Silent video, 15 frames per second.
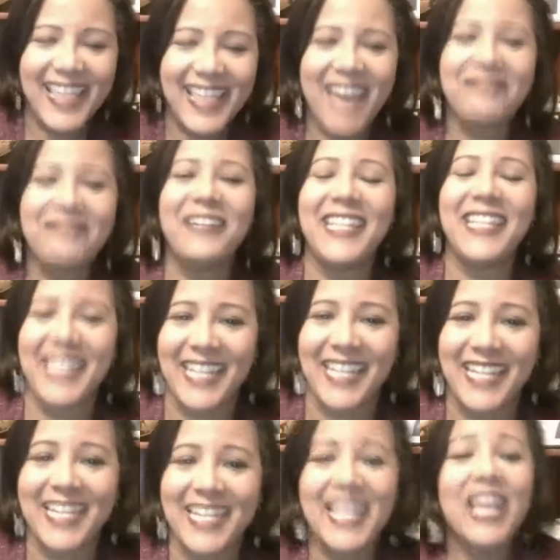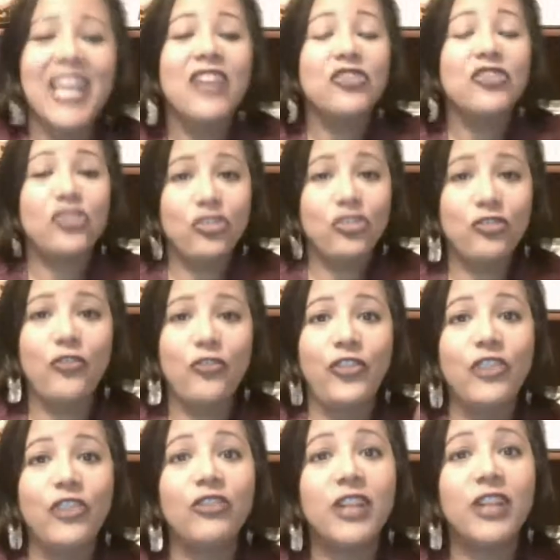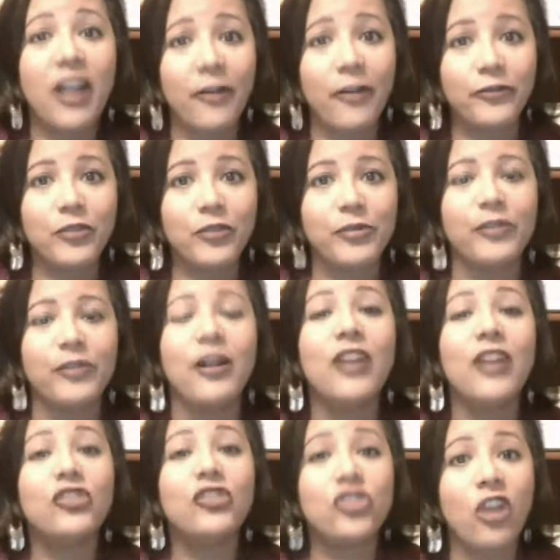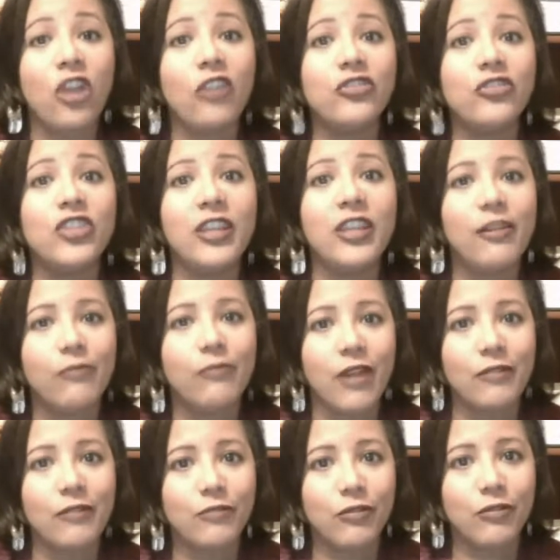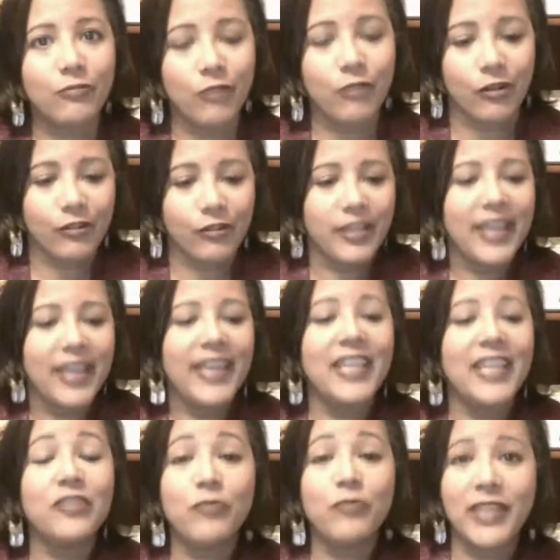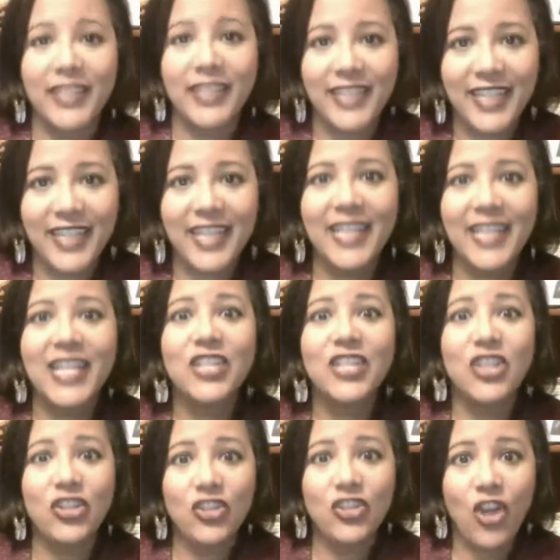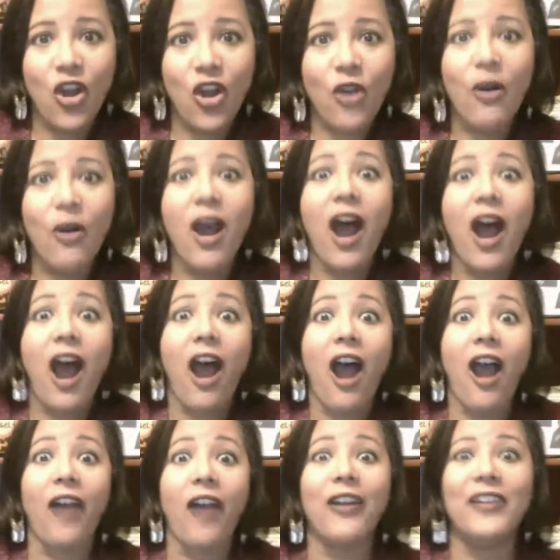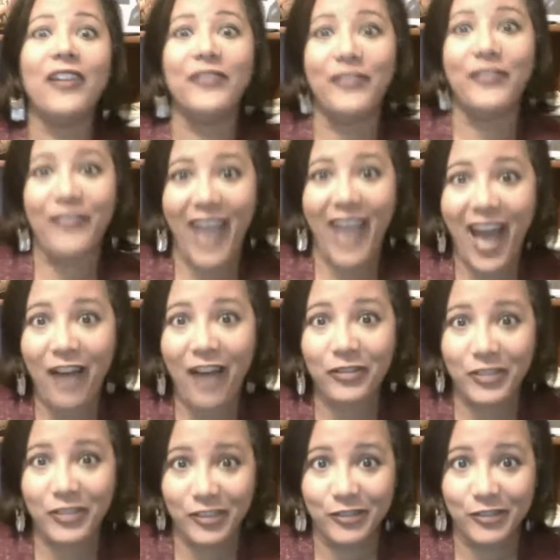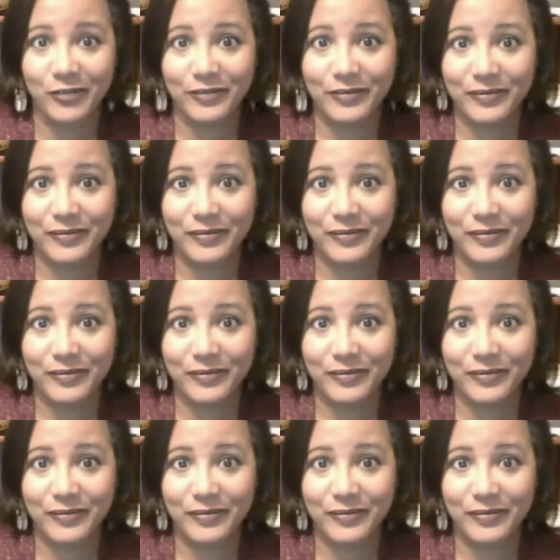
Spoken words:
that we need to feel comfortable charging what we're worth is we need to know our value.